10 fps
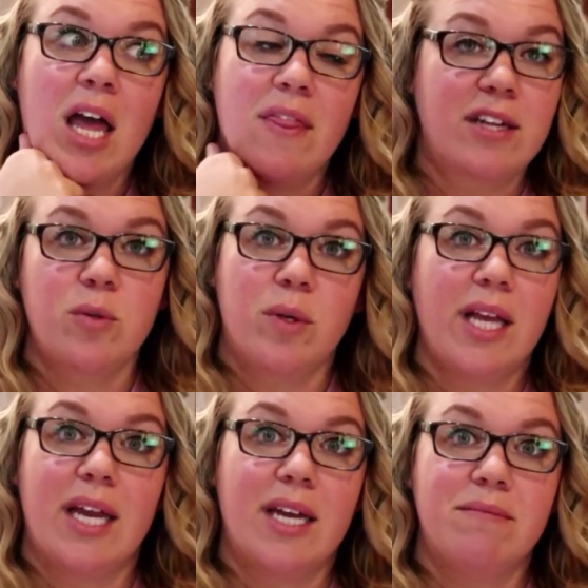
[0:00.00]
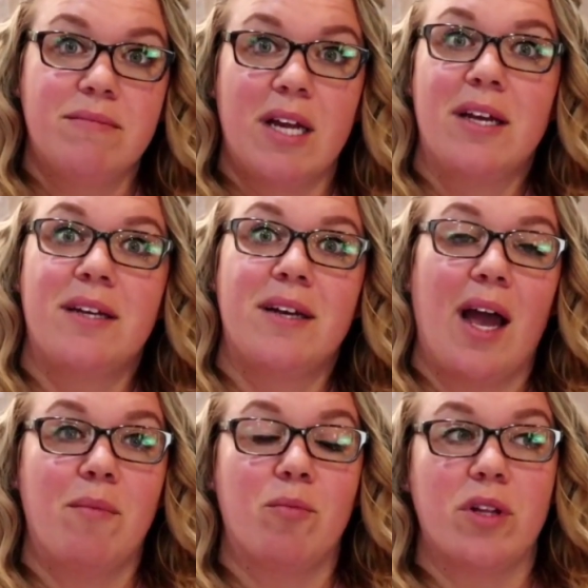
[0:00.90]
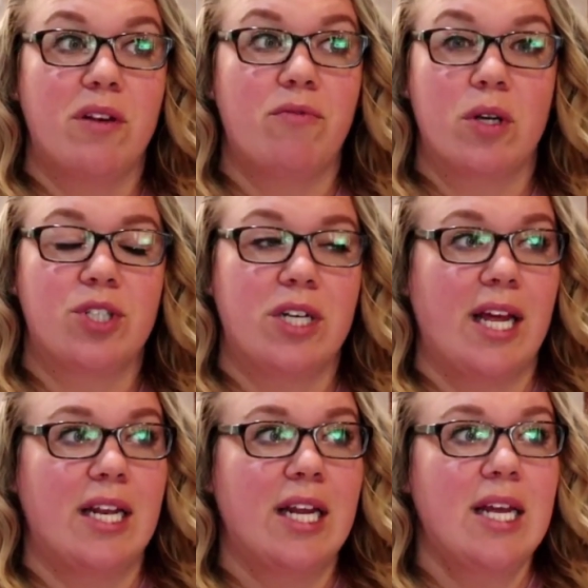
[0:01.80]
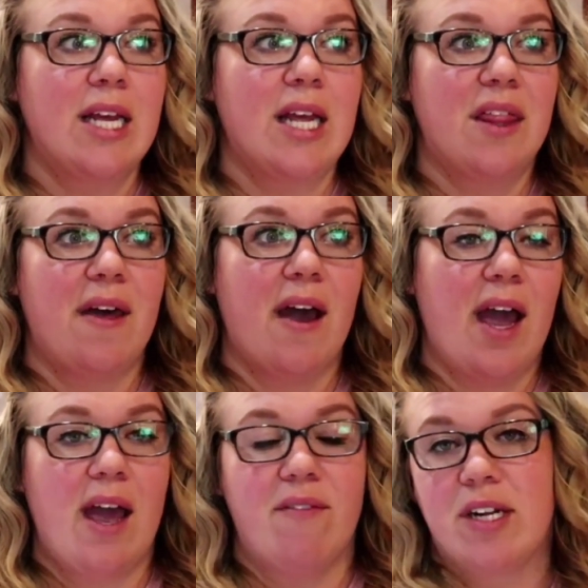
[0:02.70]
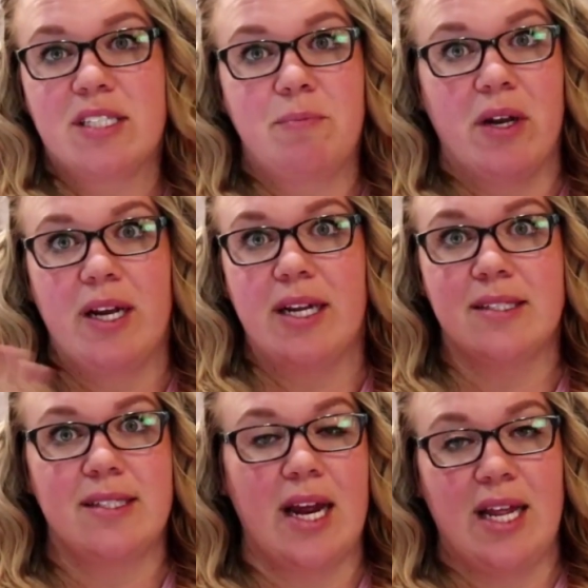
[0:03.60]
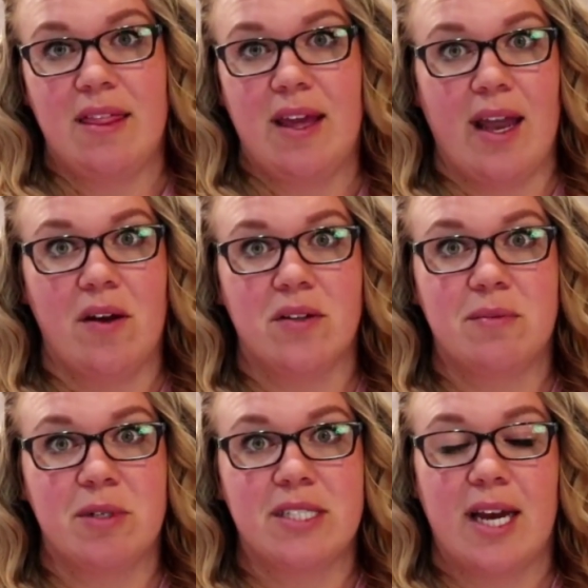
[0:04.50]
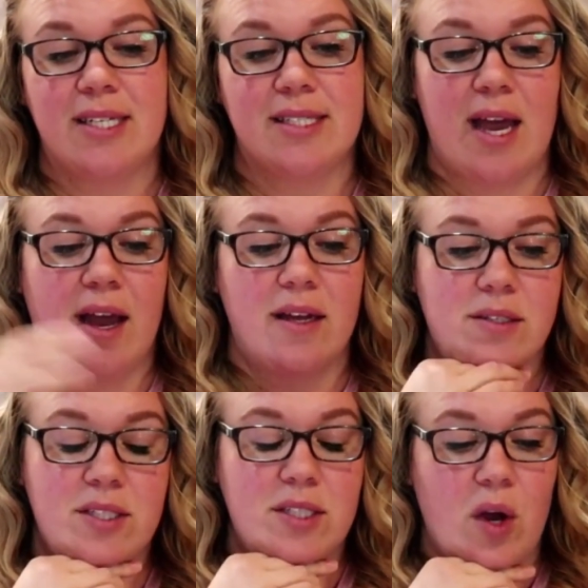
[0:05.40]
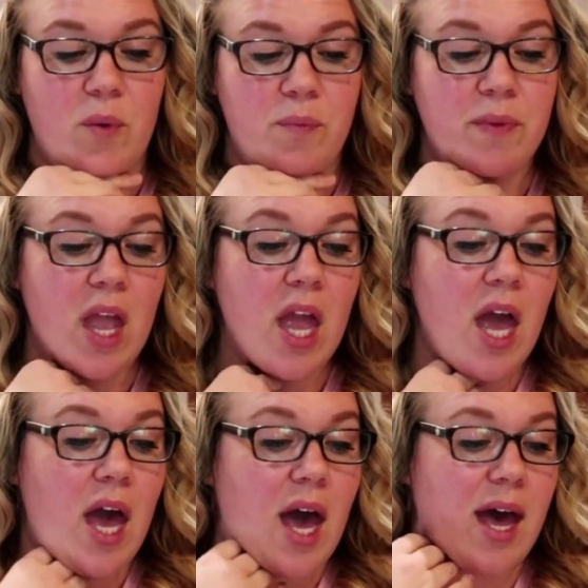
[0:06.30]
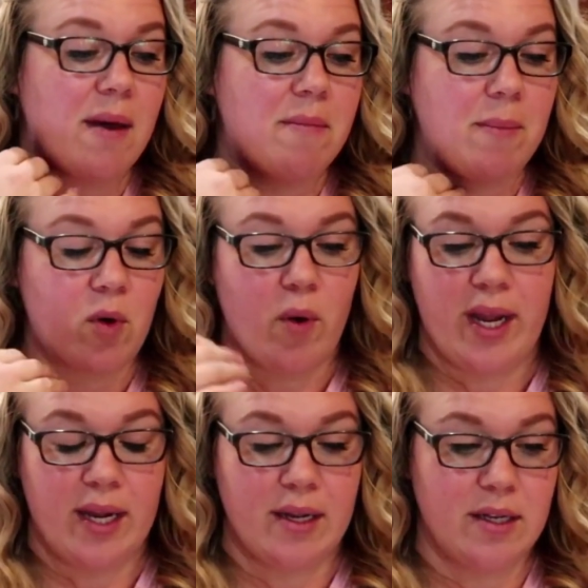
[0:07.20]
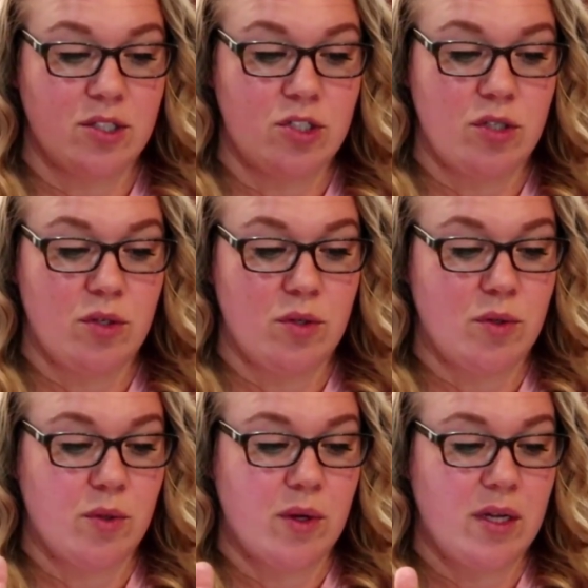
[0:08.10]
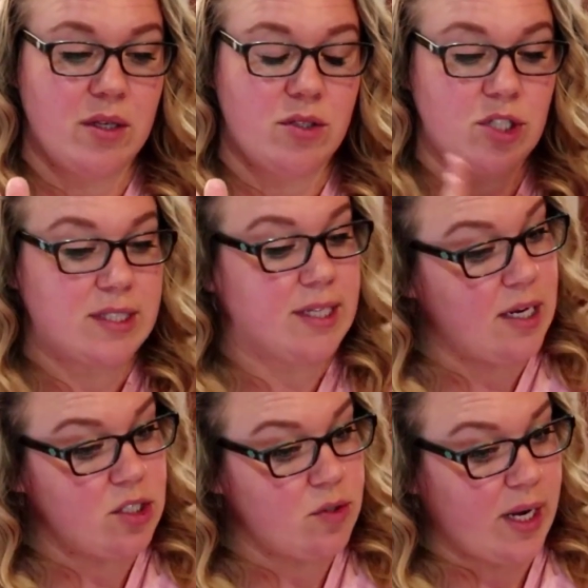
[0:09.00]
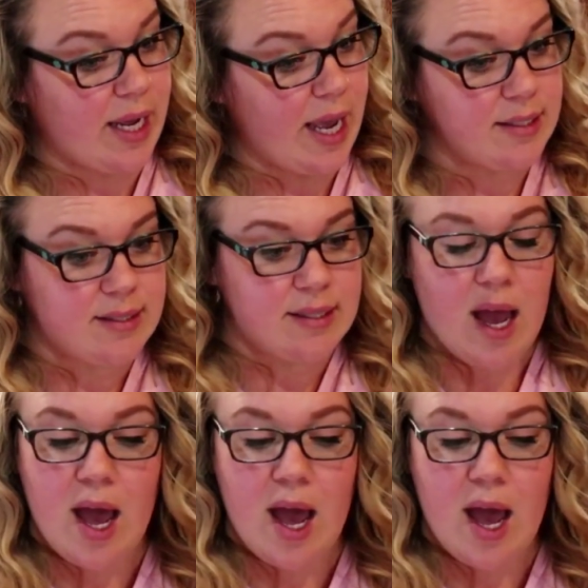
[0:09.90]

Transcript: That's really it. I'm really fortunate that I haven't experienced anything else besides that. So I'm going to just get into it, I guess.